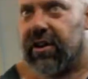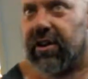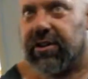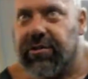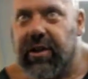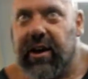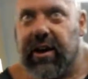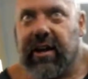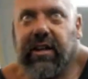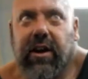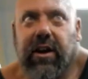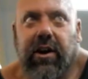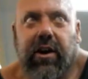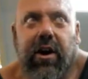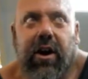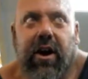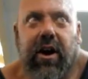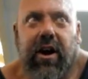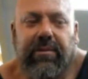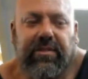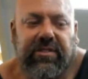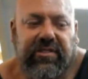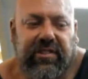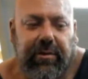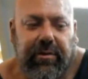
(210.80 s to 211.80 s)
it and you start drinking
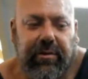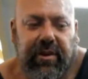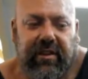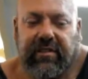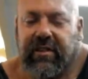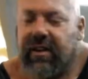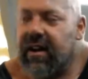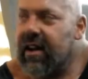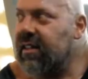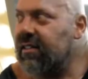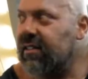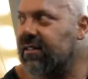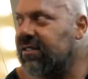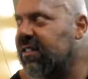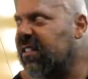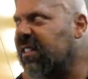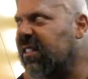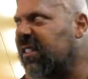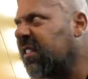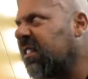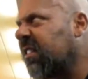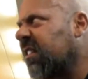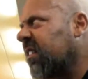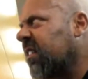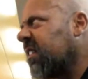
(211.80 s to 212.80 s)
the carbs, see what it
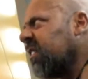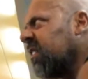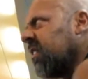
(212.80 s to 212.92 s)
does?